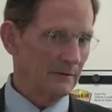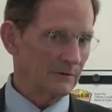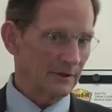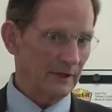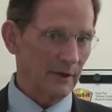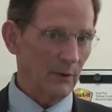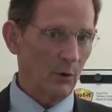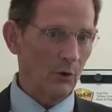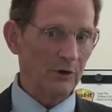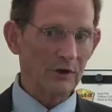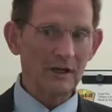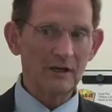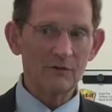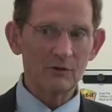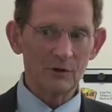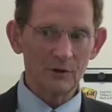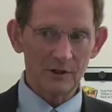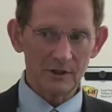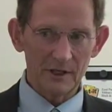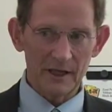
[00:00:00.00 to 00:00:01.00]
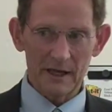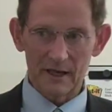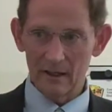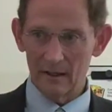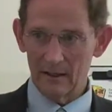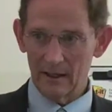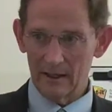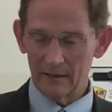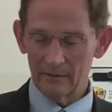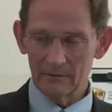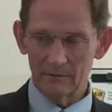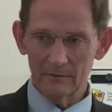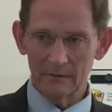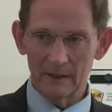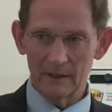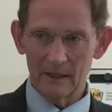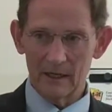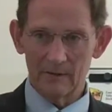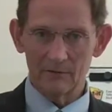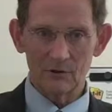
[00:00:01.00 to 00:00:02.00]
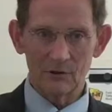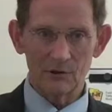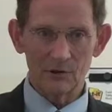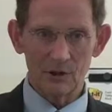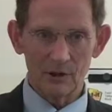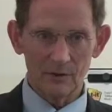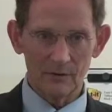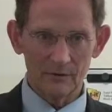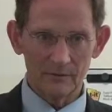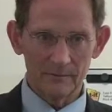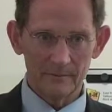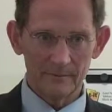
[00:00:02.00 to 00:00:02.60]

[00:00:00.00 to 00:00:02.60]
So they won't give you the data like they gave to Joan.